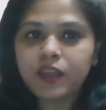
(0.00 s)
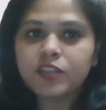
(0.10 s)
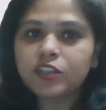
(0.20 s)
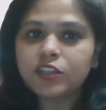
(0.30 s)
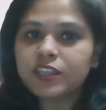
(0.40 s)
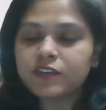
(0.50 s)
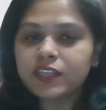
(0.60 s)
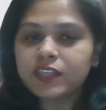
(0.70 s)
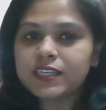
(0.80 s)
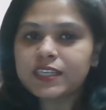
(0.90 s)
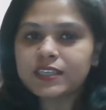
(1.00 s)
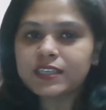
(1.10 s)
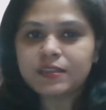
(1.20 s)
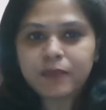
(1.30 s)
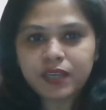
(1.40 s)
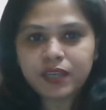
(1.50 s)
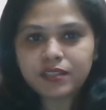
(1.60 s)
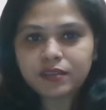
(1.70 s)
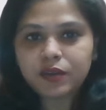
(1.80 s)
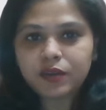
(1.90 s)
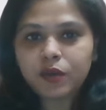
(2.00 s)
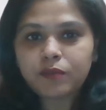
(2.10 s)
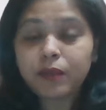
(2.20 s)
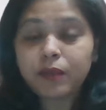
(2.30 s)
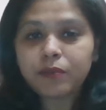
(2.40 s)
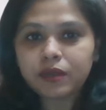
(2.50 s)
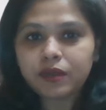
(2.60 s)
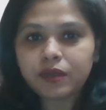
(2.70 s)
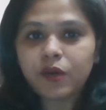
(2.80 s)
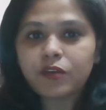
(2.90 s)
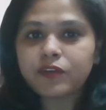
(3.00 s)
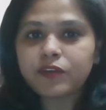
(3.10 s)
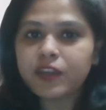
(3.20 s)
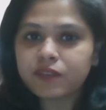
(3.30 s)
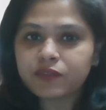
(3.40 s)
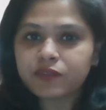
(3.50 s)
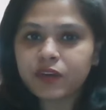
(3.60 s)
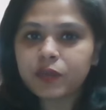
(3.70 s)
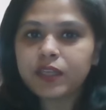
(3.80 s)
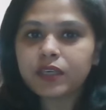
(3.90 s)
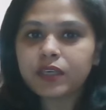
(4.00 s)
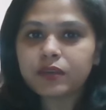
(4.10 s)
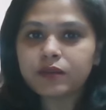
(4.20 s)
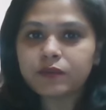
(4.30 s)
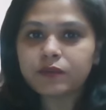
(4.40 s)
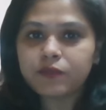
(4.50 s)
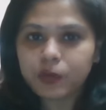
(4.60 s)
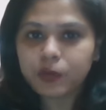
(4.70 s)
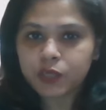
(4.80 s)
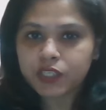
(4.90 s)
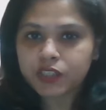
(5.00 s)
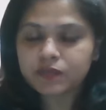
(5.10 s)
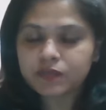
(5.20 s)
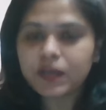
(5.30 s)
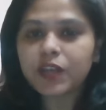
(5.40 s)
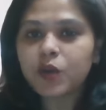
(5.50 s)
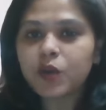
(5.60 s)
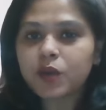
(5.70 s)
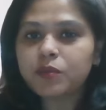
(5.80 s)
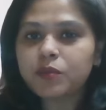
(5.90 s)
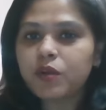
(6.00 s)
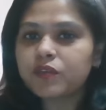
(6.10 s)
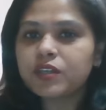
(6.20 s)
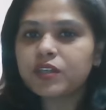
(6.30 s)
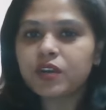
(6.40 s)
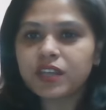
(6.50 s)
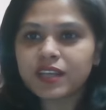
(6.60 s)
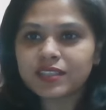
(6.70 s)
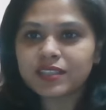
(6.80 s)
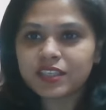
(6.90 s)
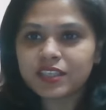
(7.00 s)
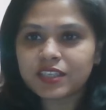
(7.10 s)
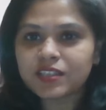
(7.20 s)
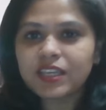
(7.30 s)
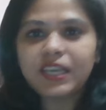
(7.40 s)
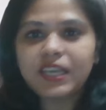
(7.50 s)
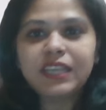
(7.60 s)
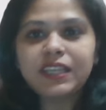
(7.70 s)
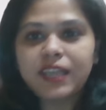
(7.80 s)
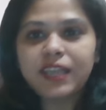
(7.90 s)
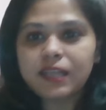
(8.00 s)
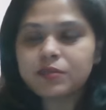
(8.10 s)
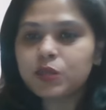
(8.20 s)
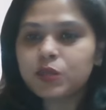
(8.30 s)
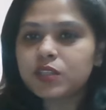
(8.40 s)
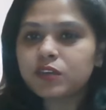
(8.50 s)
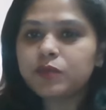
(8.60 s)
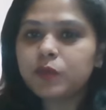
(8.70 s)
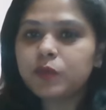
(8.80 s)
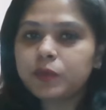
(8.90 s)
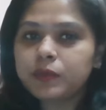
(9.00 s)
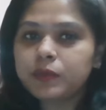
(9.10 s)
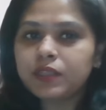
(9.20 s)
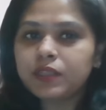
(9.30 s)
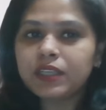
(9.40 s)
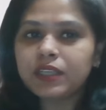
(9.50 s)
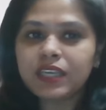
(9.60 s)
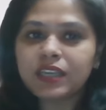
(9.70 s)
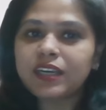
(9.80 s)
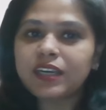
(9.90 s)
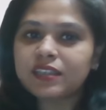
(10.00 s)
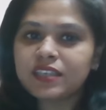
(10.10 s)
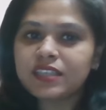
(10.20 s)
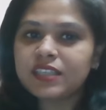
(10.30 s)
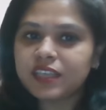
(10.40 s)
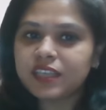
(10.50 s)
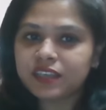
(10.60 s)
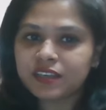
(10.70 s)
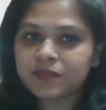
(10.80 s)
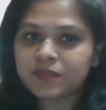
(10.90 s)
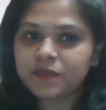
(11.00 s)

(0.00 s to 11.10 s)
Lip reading: Dr. Kavita is a mentor or member of Kevin Frowley Foundation, a non-profit organization that helps to serve poor people in greater needs in India.